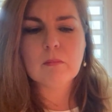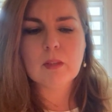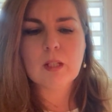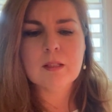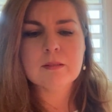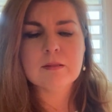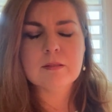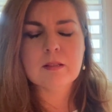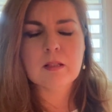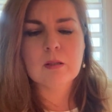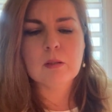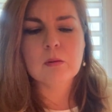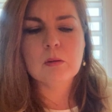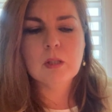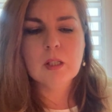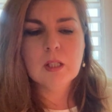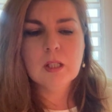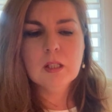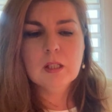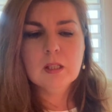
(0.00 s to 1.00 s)
And so
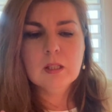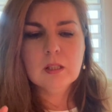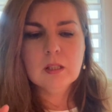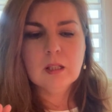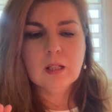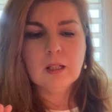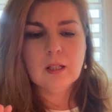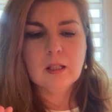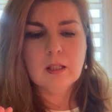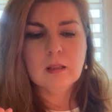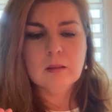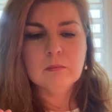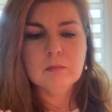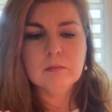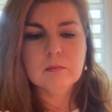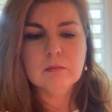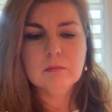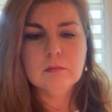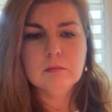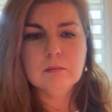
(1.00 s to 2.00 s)

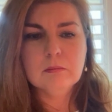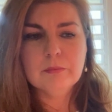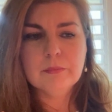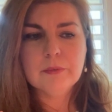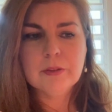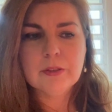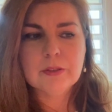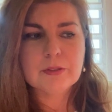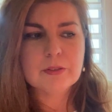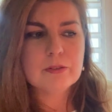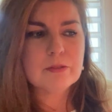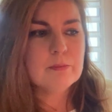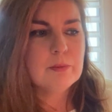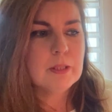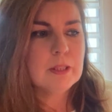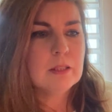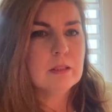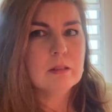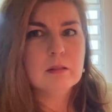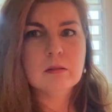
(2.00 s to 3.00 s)
um, there's
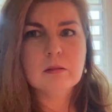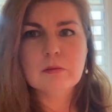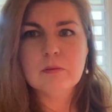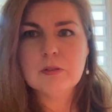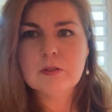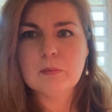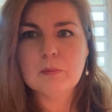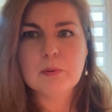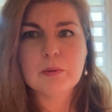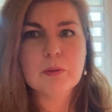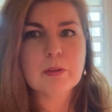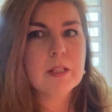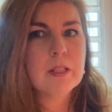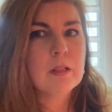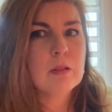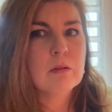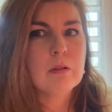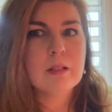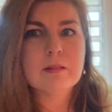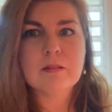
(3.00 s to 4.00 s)
been some pretty
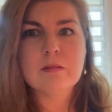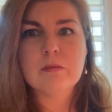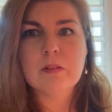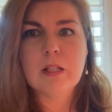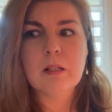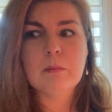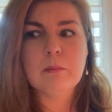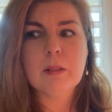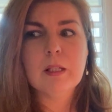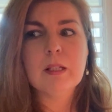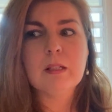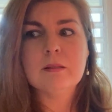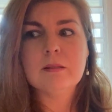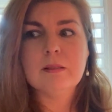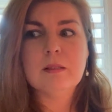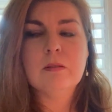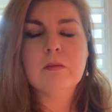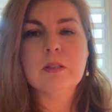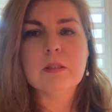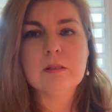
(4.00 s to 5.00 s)
aggressive campaigns,
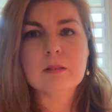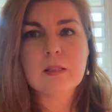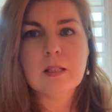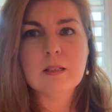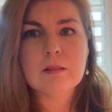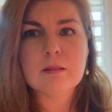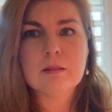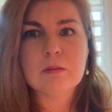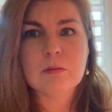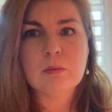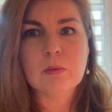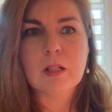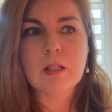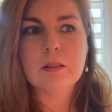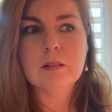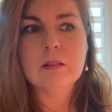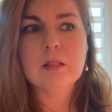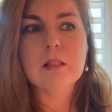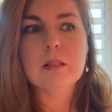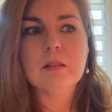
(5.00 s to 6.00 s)
even in Texas where I
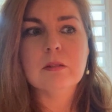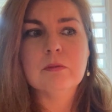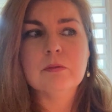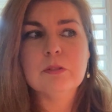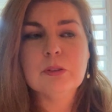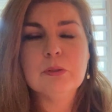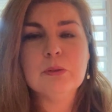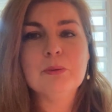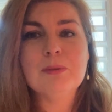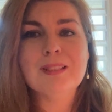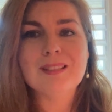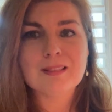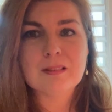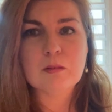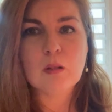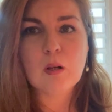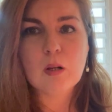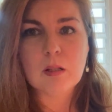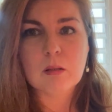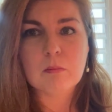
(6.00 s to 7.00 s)
live, to
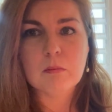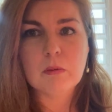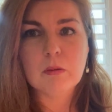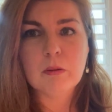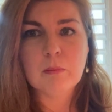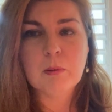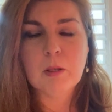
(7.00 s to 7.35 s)
disarm the